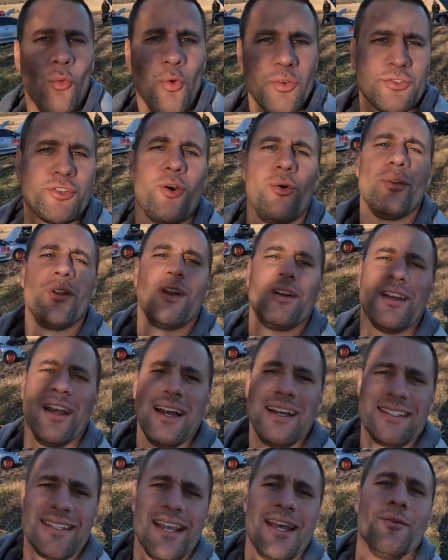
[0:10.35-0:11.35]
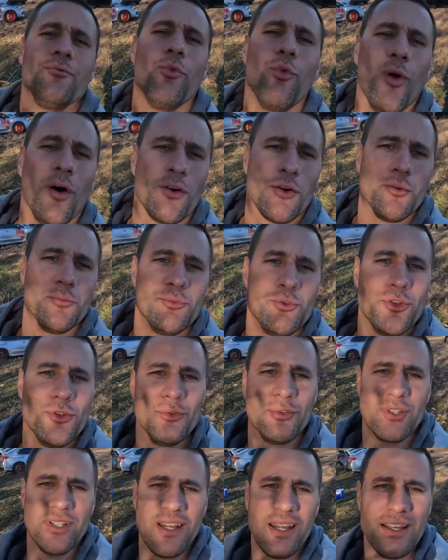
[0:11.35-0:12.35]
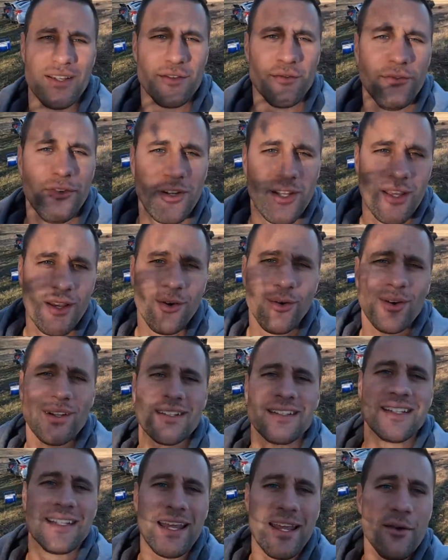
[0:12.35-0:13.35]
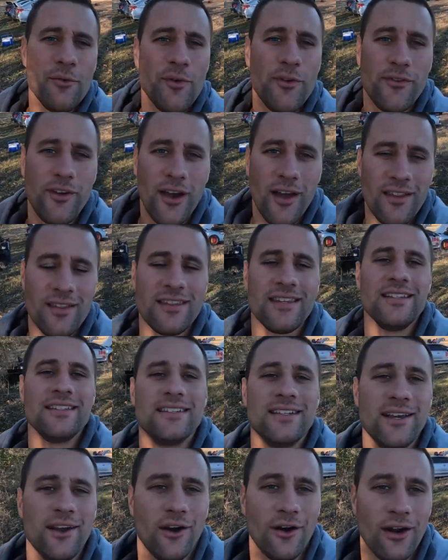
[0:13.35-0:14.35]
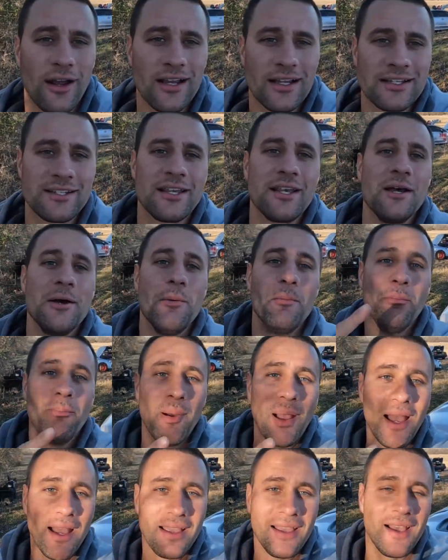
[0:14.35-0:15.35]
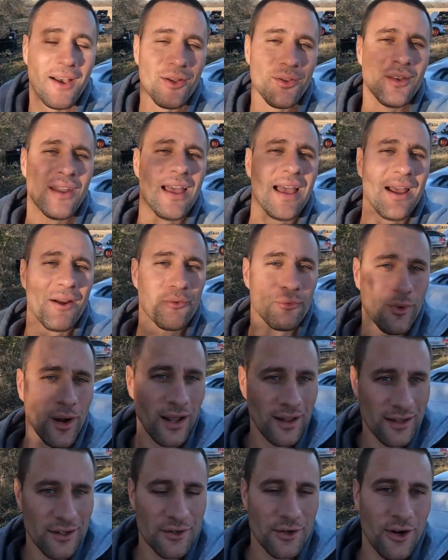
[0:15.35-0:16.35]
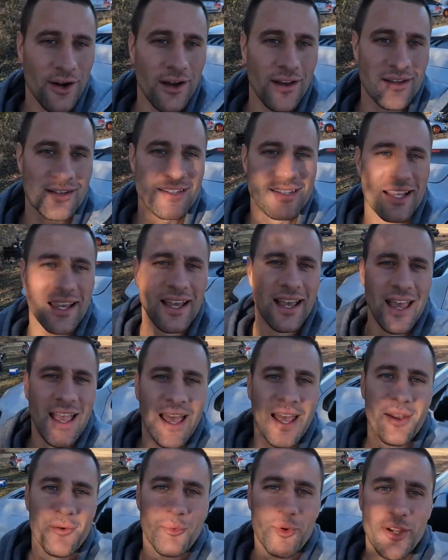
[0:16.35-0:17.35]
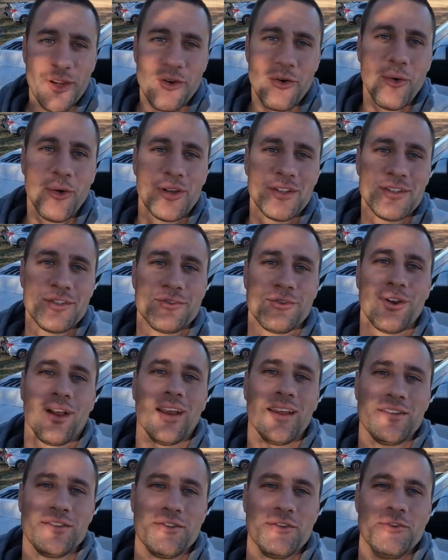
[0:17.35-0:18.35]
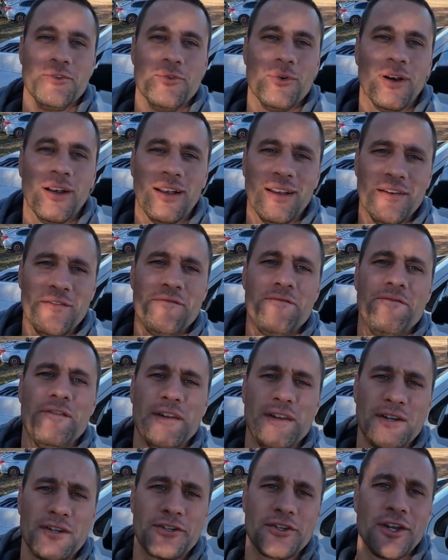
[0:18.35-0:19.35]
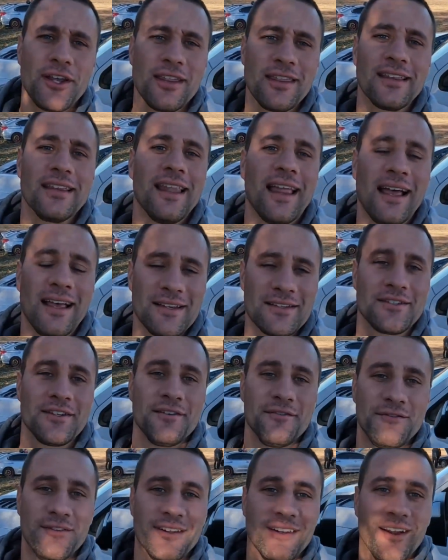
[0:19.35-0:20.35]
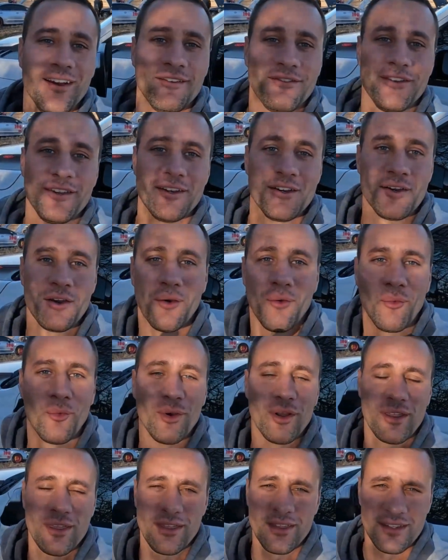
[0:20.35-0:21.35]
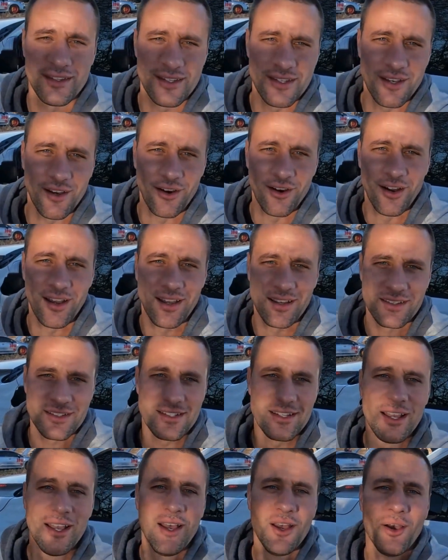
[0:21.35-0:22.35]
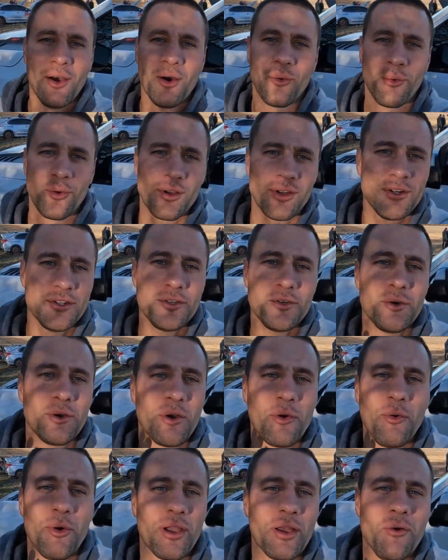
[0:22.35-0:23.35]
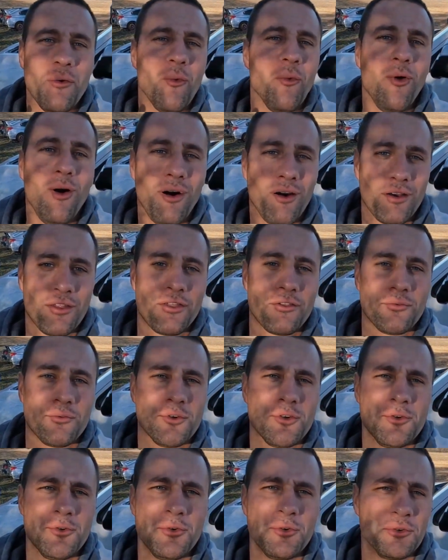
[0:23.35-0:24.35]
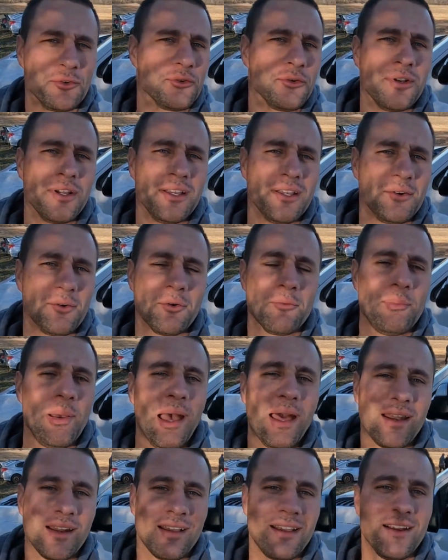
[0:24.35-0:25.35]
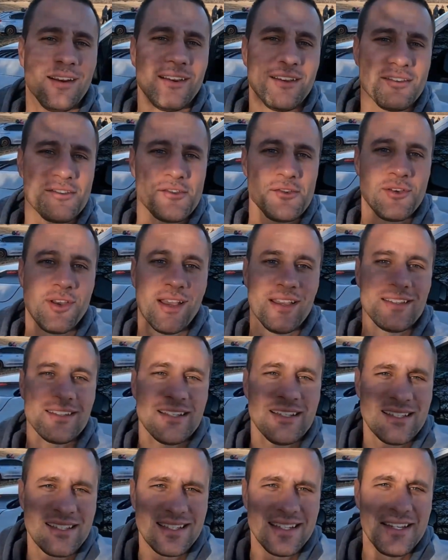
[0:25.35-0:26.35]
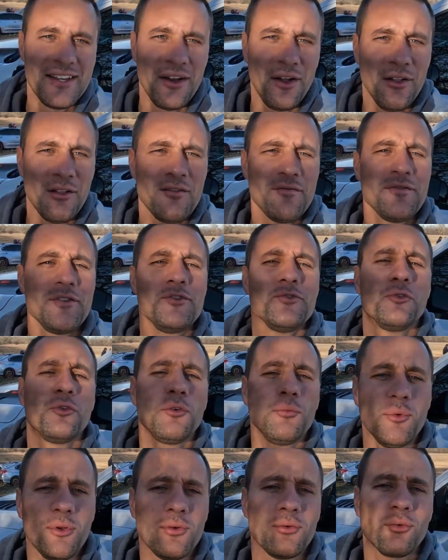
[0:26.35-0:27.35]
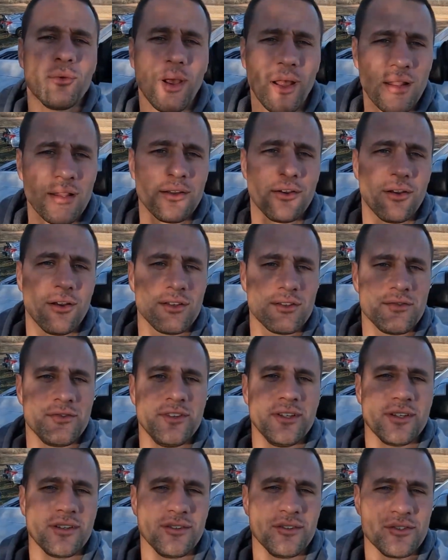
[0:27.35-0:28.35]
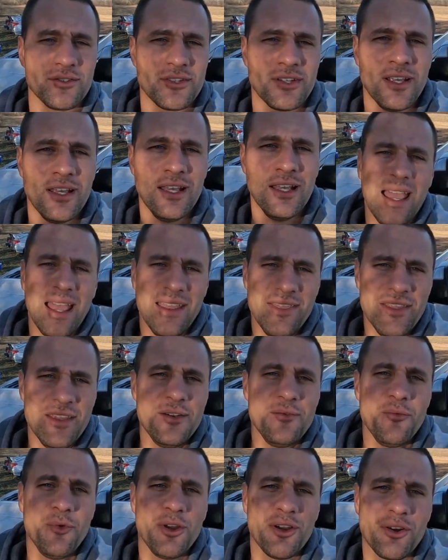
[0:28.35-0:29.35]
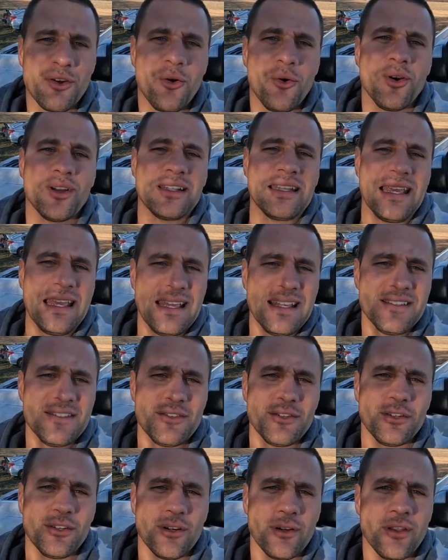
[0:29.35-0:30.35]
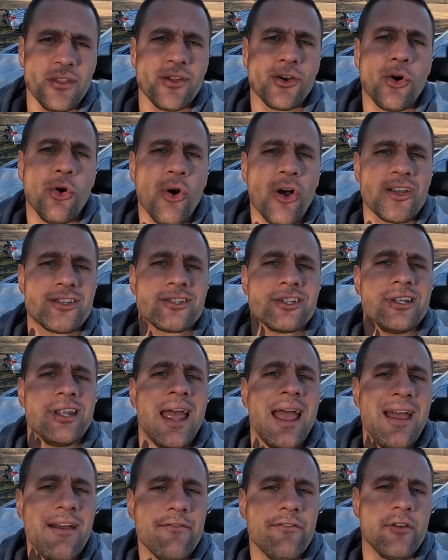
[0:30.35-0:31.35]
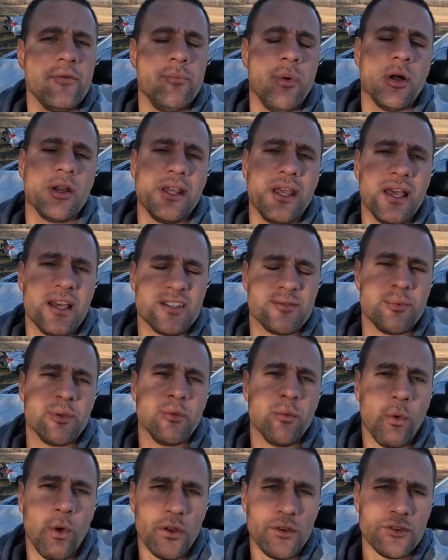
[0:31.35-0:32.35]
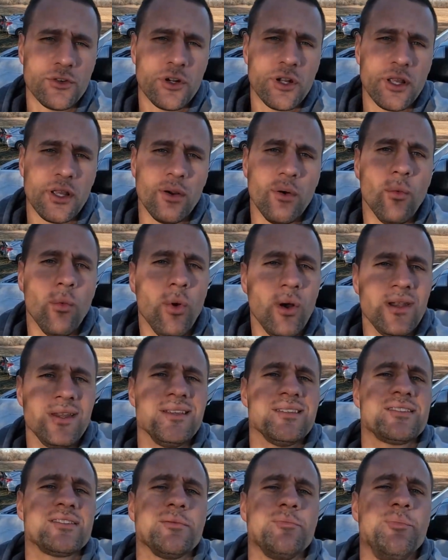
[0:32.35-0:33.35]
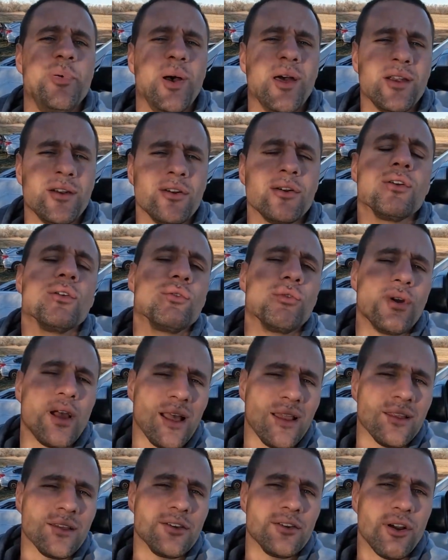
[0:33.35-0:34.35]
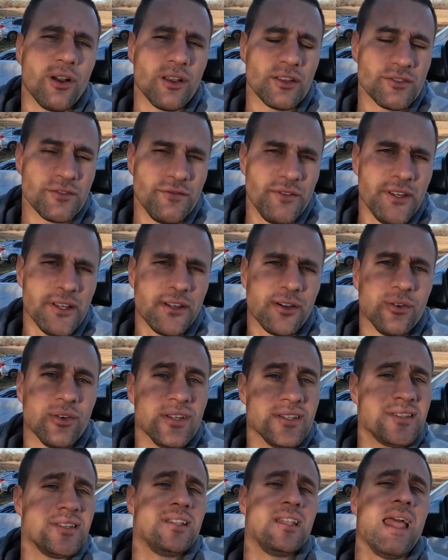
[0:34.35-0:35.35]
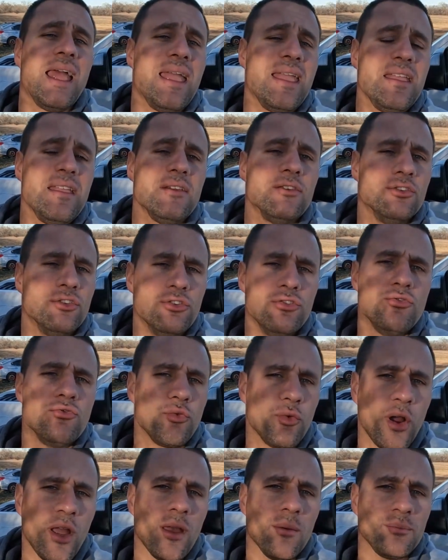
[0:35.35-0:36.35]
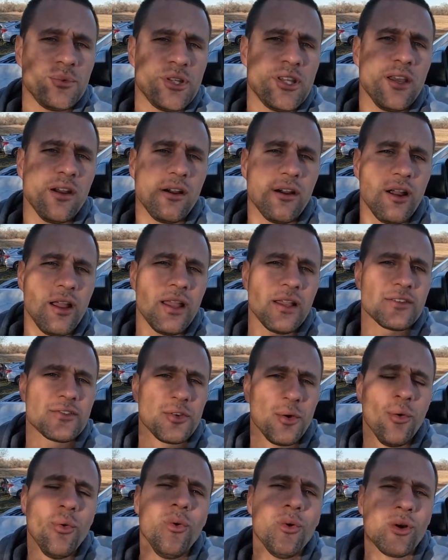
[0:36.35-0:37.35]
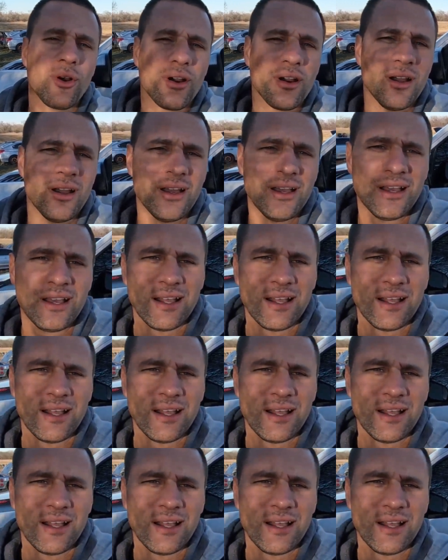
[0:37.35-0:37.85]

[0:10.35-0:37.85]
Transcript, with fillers: What's going on guys and welcome to today's video. And today we've got the TRX back out at Rallycross and we are going to try to uh, finish the last event off here with the TRX. We're gonna do a quick walkthrough grid or paddock area so you guys can see all of the normal rallycross vehicles. And then we are going to answer the question everybody has been wondering, what is the better rallycross vehicle? Is it a new Ram TRX or